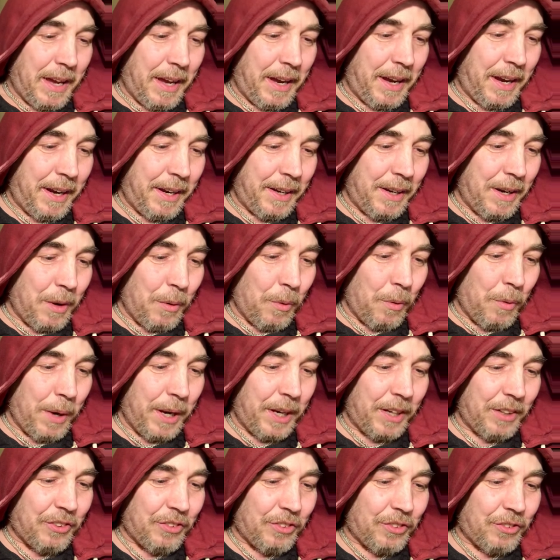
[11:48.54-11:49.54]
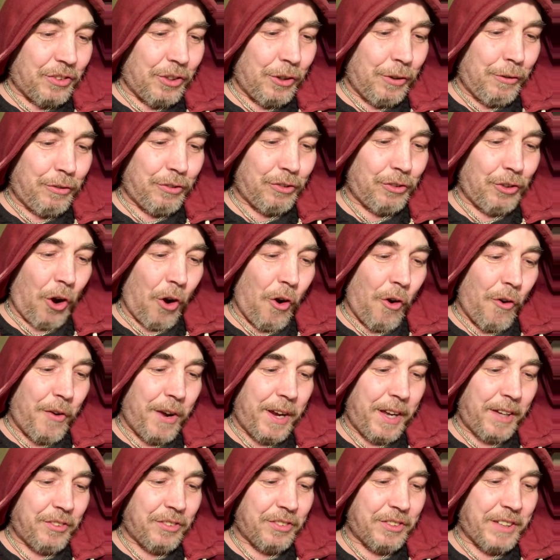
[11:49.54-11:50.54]
In which two
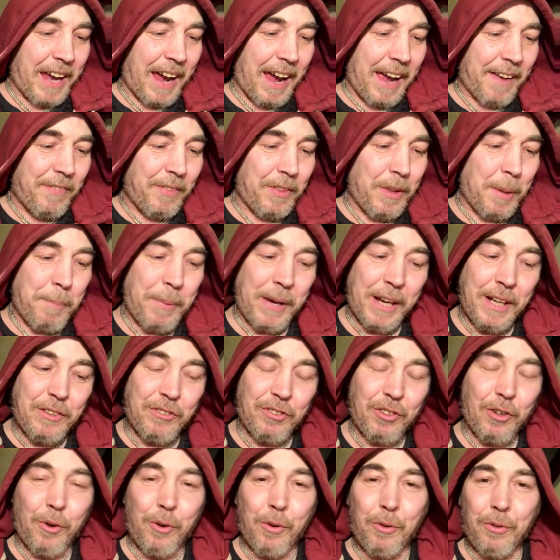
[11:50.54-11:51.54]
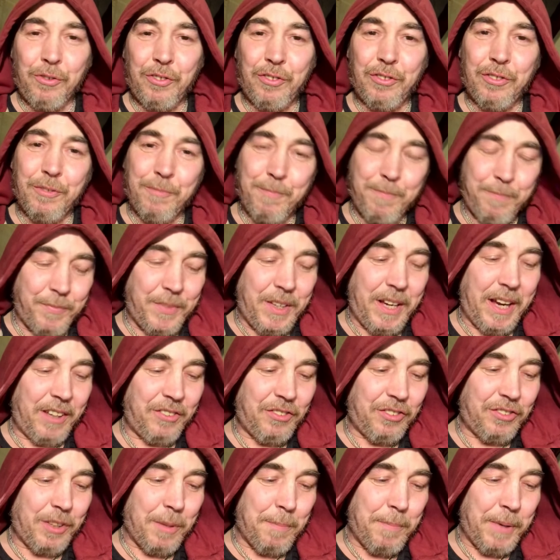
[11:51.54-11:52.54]
stories can the Beatles,
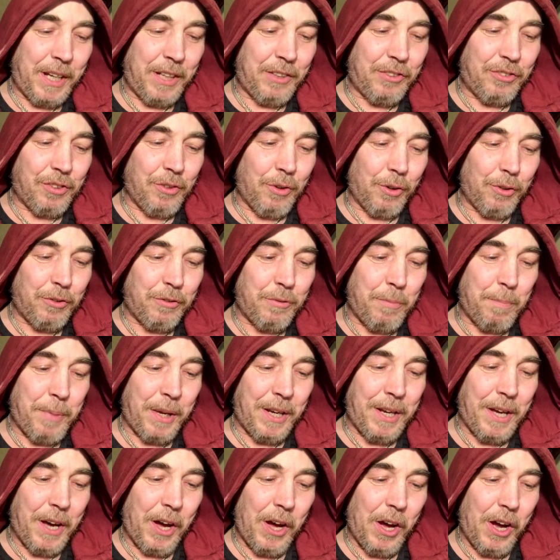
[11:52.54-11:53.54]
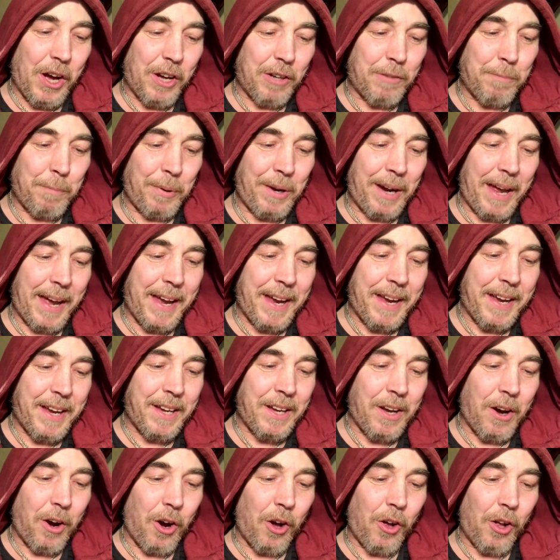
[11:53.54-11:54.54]
yes, the Beatles, be heard
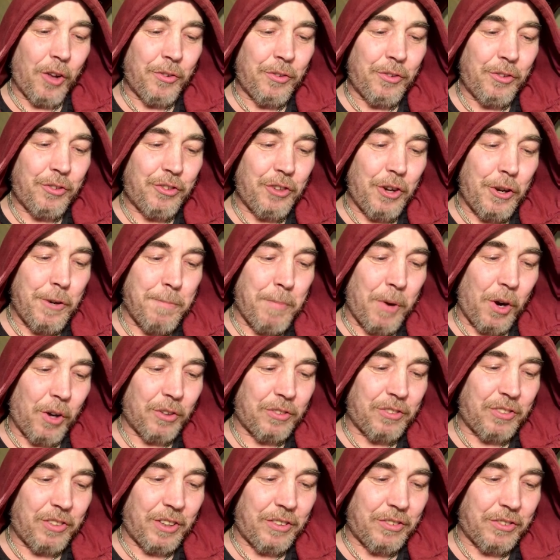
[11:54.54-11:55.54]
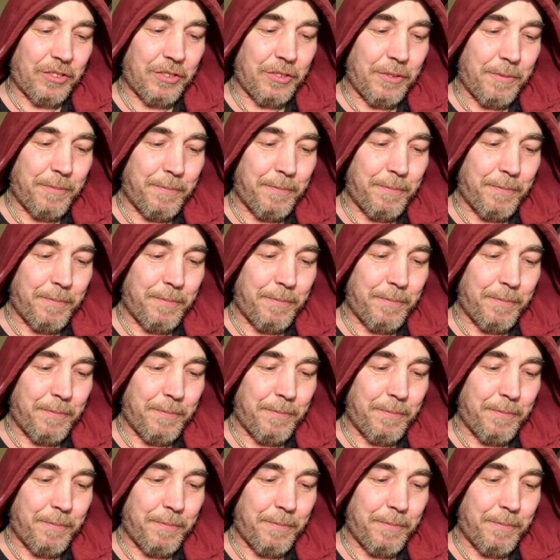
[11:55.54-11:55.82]
playing on jukeboxes?